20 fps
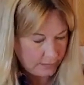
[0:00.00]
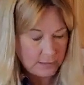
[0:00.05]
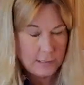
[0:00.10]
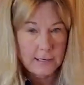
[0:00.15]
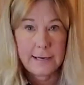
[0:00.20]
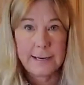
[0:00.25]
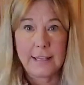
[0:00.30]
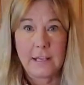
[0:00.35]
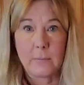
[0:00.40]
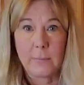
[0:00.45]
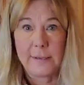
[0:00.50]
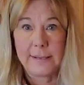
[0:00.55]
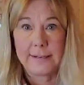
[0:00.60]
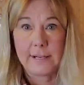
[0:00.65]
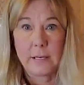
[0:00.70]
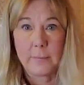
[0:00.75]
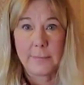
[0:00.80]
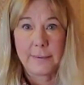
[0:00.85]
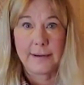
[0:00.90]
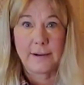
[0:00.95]
Can't pick it
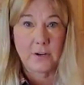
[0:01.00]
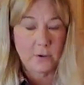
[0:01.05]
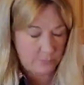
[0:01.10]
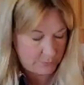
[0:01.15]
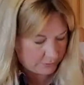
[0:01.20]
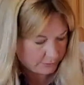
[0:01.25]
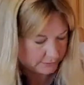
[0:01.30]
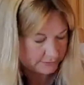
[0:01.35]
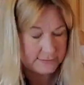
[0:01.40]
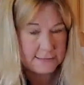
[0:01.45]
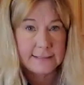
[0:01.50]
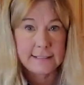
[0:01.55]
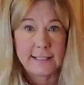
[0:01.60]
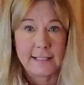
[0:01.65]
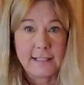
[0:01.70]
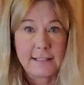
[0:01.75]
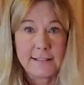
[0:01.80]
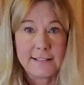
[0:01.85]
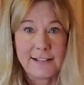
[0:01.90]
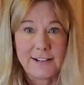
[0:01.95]
up. I hope you can see
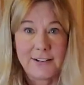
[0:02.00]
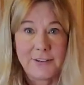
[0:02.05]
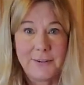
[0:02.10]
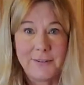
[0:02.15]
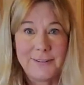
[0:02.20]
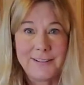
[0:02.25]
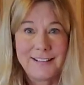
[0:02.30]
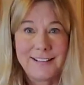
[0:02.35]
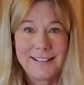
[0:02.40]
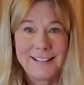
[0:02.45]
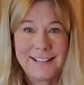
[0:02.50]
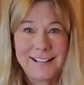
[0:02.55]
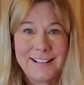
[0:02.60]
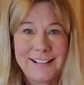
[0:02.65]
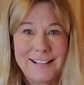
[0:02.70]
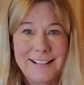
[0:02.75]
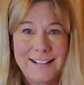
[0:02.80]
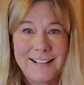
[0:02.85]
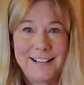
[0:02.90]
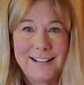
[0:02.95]
it though.
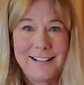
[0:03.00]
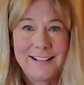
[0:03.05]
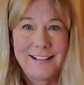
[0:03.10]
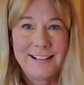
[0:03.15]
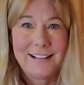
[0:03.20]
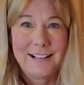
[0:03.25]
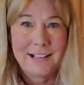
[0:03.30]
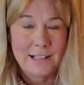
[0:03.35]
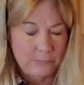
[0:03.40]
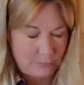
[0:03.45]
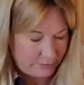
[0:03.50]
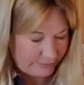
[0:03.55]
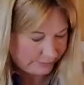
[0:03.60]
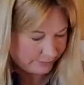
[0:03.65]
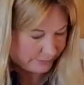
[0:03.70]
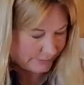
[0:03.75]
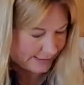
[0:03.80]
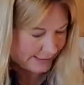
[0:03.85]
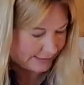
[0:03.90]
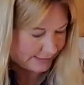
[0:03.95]
I'll move it
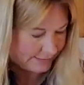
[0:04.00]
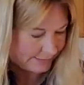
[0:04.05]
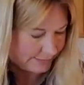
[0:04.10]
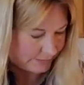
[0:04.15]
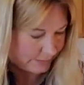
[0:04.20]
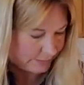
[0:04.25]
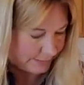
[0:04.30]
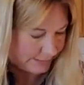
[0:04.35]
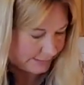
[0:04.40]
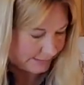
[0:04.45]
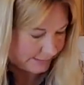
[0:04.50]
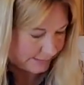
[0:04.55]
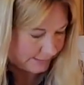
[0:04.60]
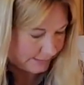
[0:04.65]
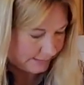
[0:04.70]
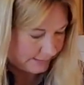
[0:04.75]
back a little bit.